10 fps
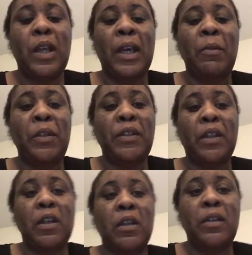I went to
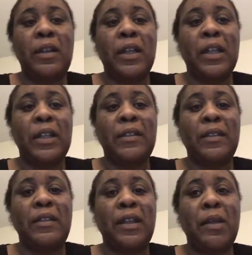her, because
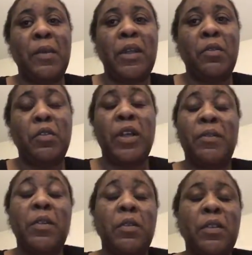at the time I don't
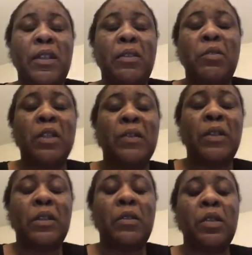drive, of course I don't drive
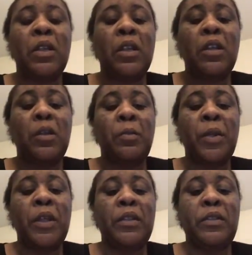still,
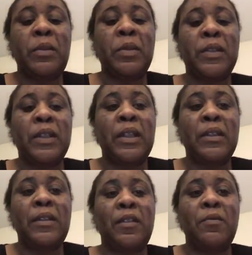but she was
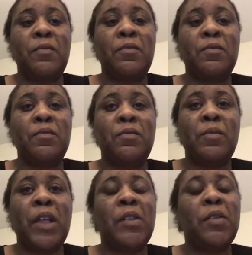like,
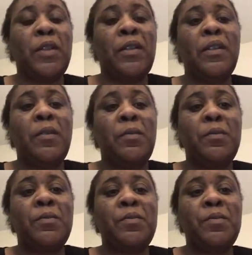I trust him.
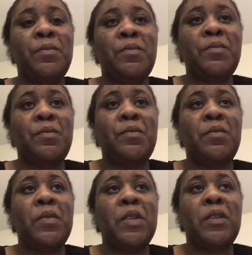
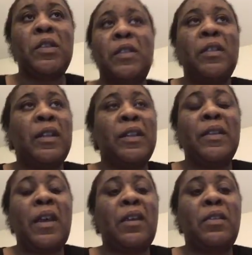Just
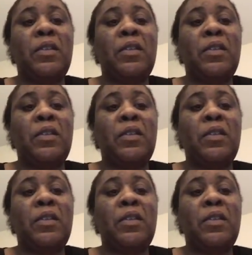like that.